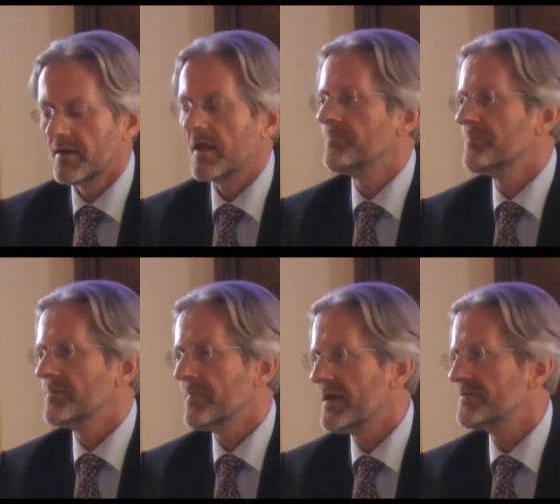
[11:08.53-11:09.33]
and
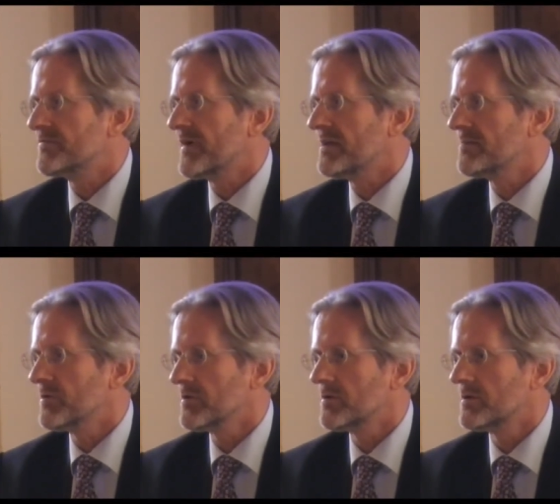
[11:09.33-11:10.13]
be made
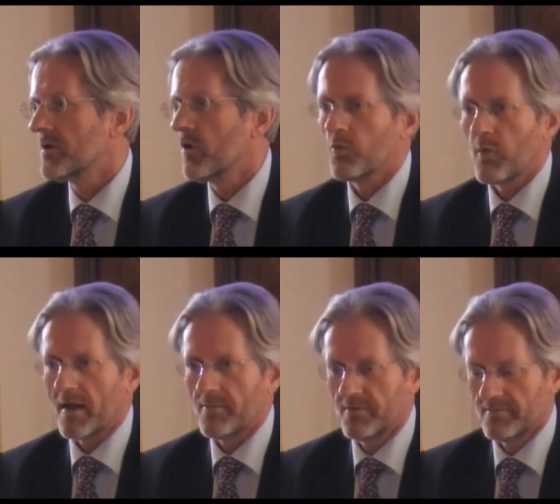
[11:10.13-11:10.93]
available on the
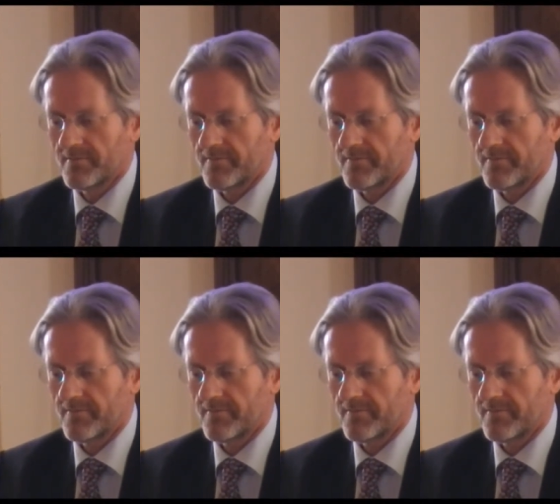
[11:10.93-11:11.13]
web.